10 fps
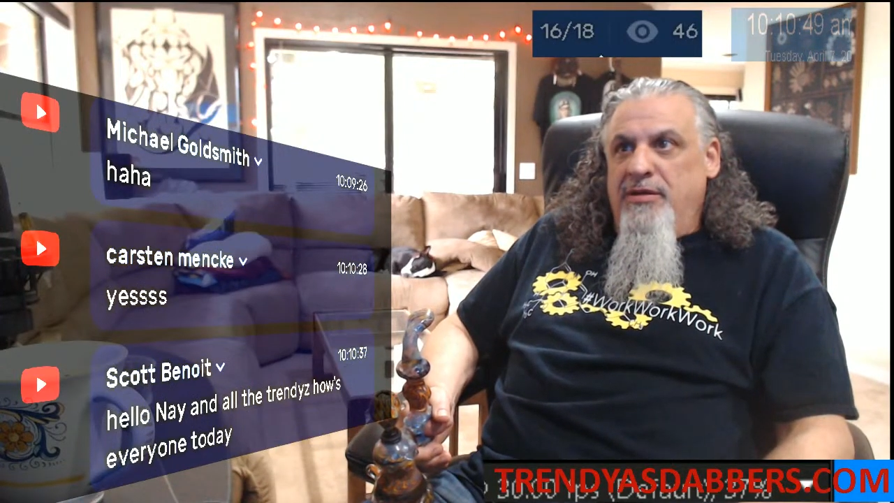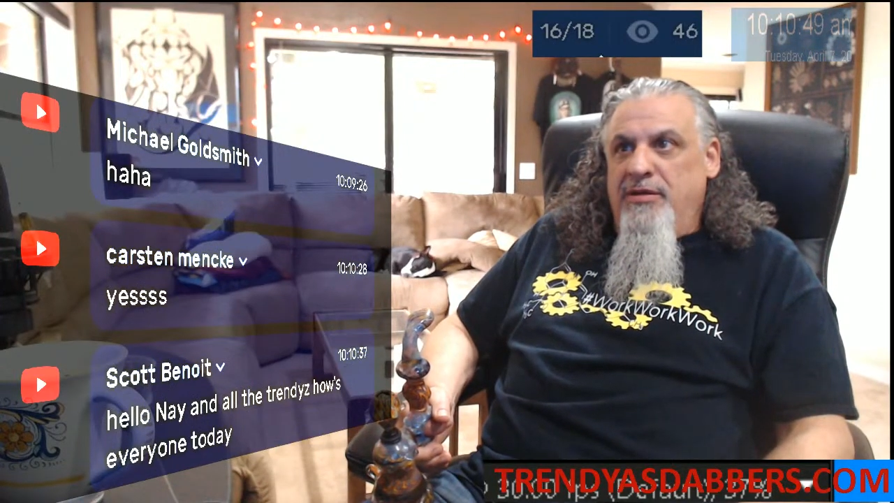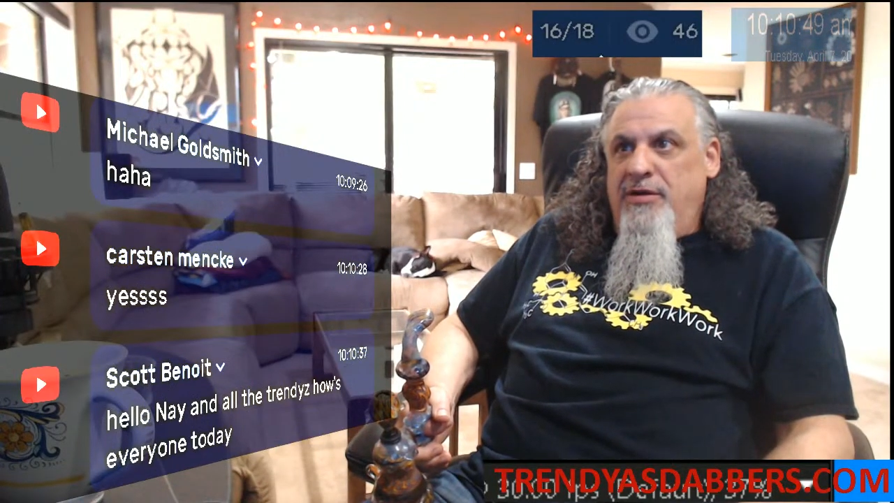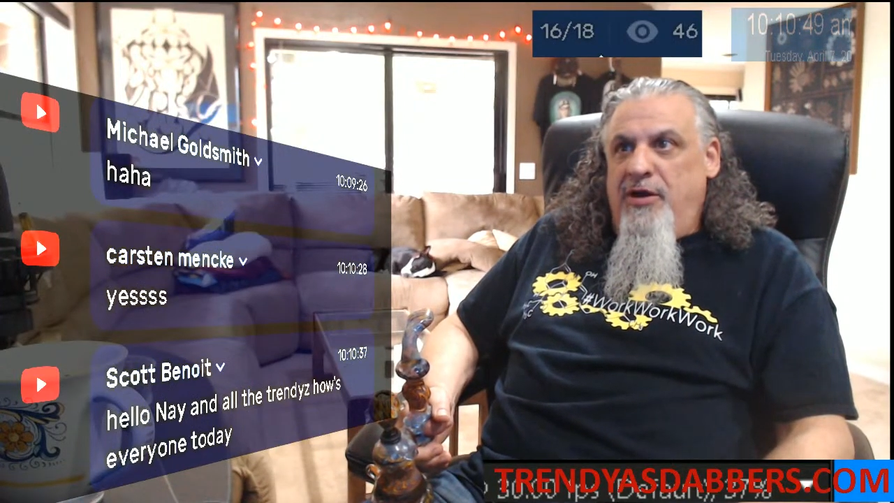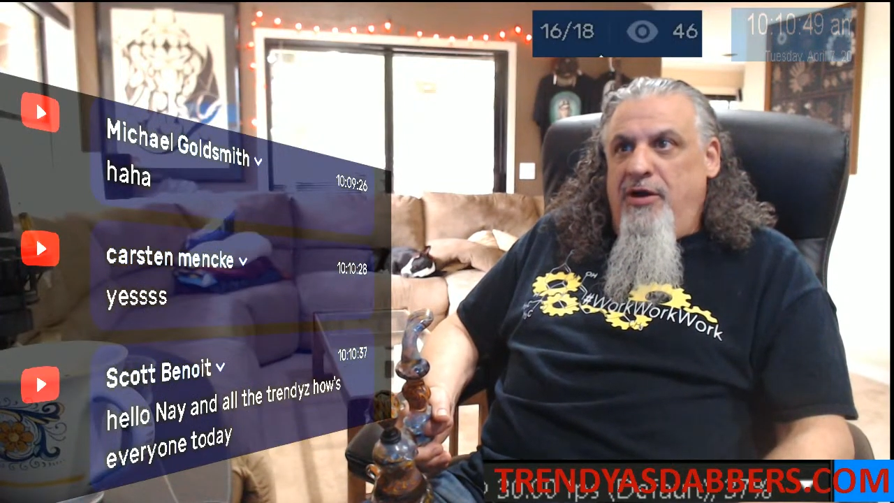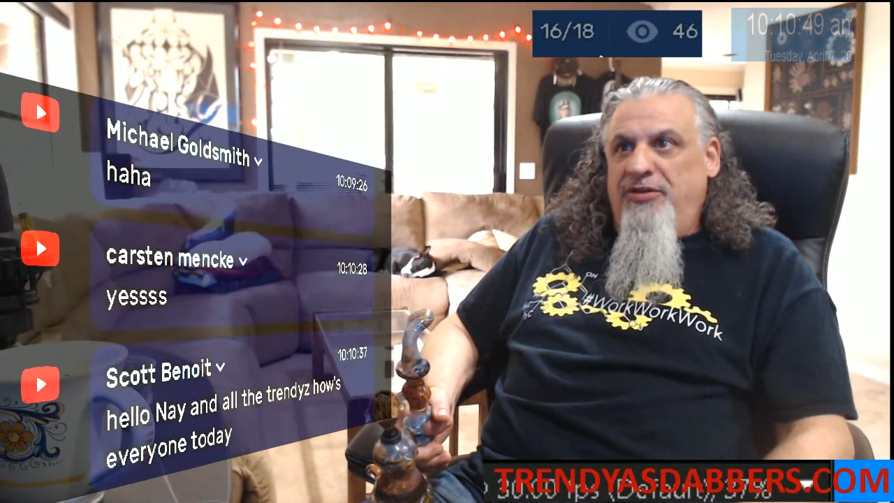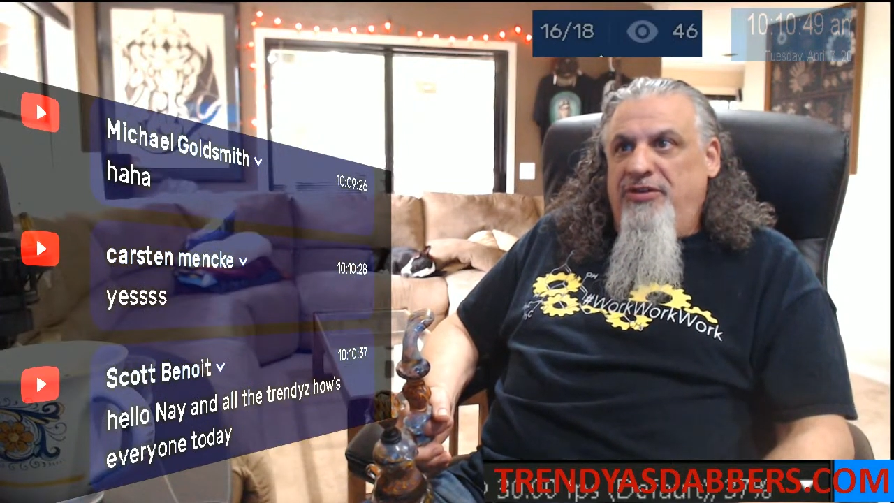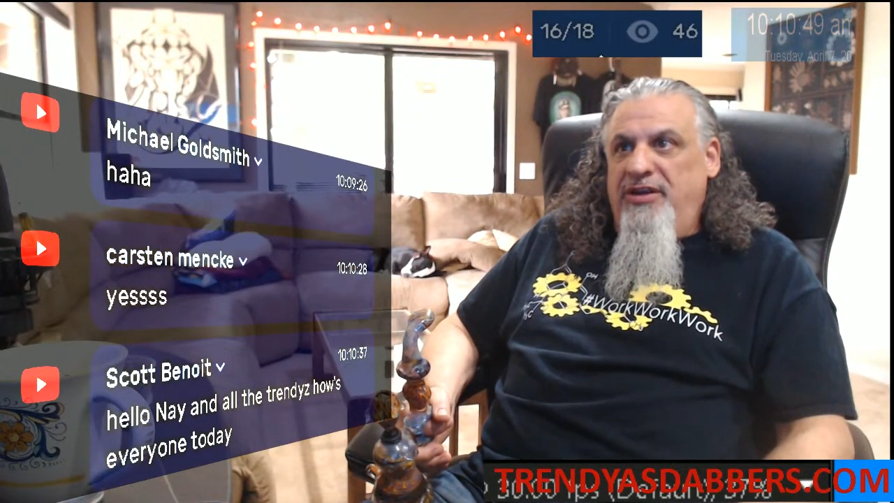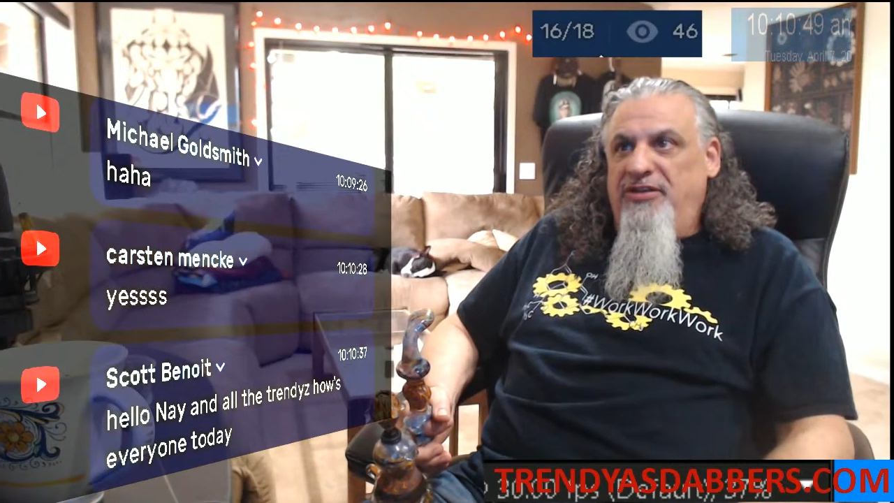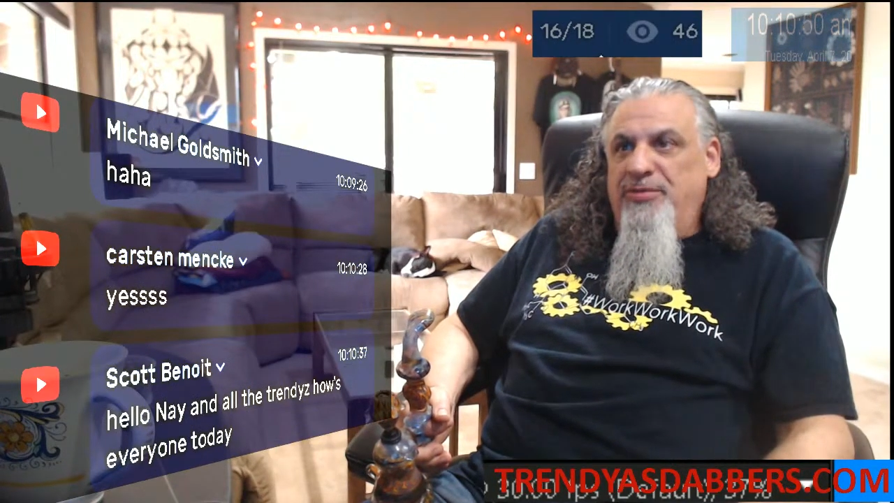
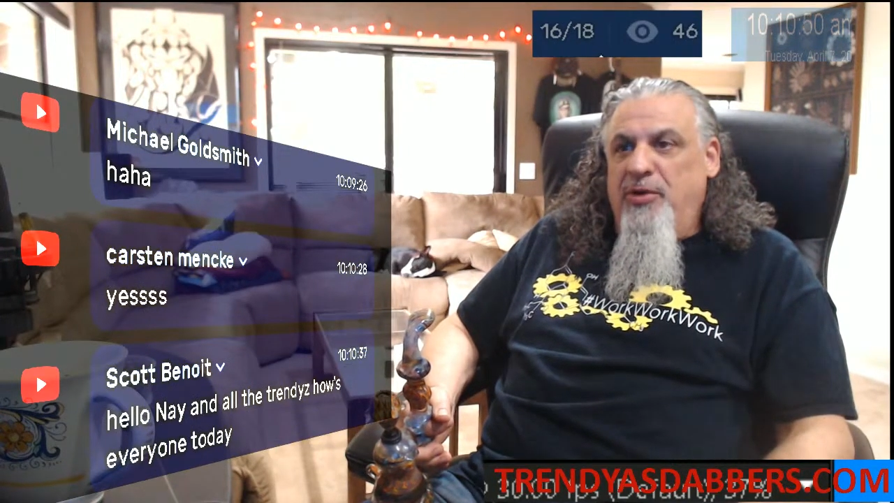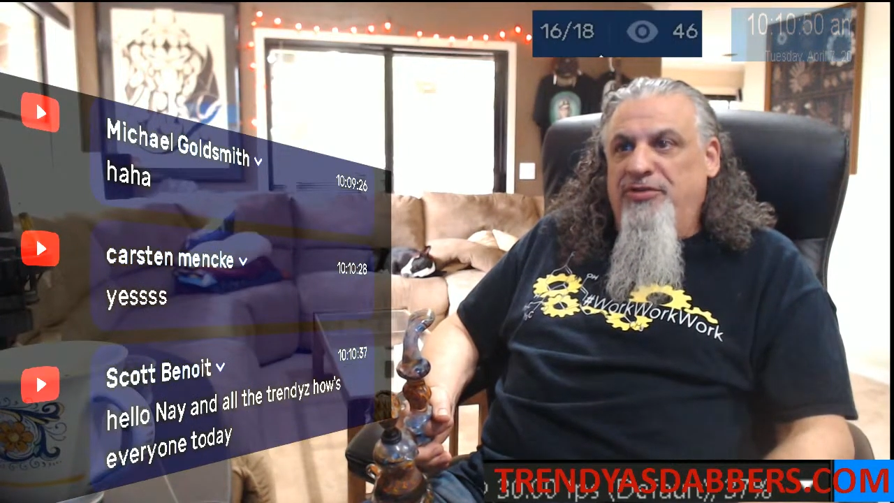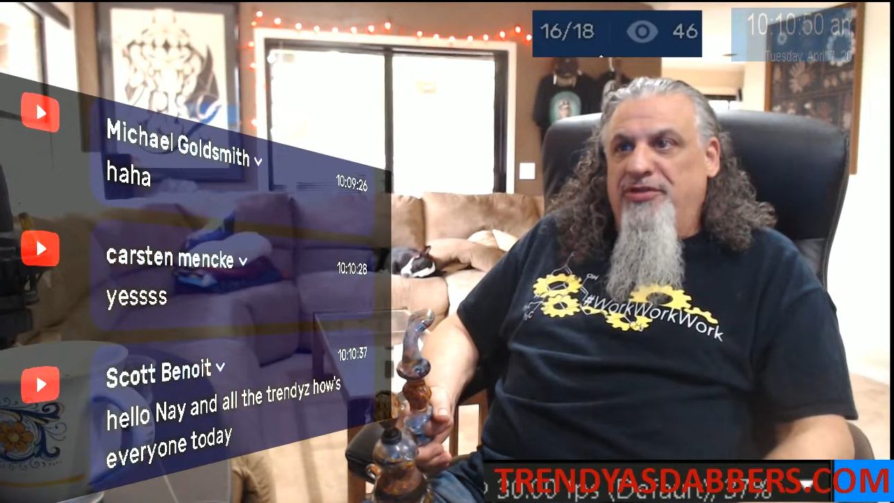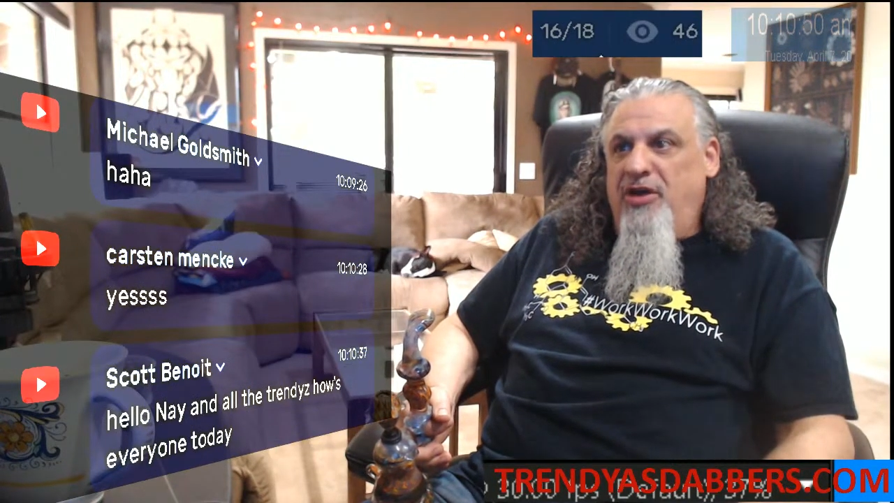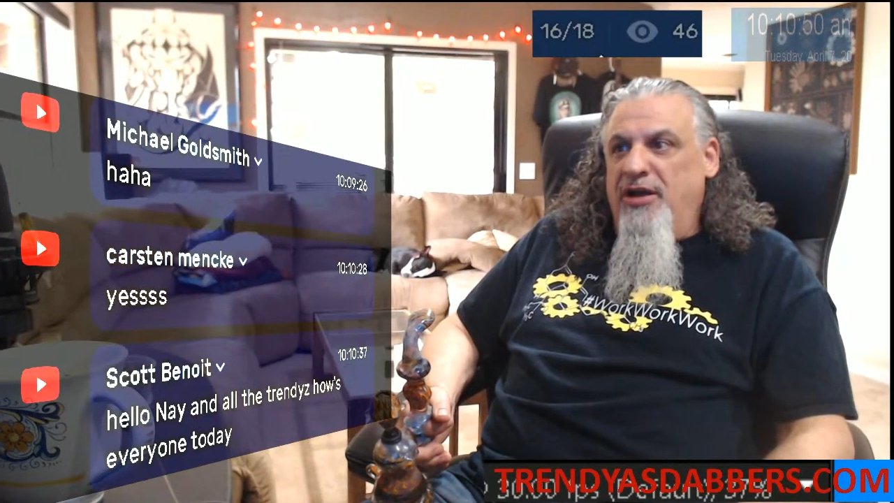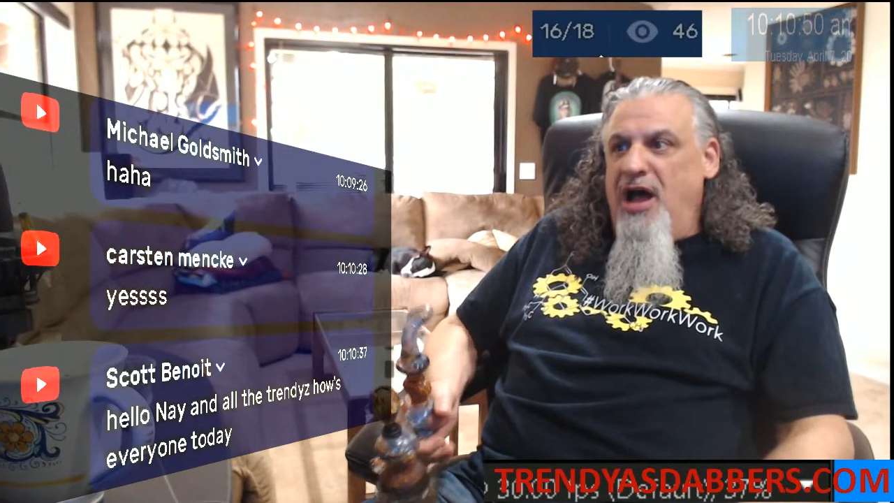Karsten smokes along.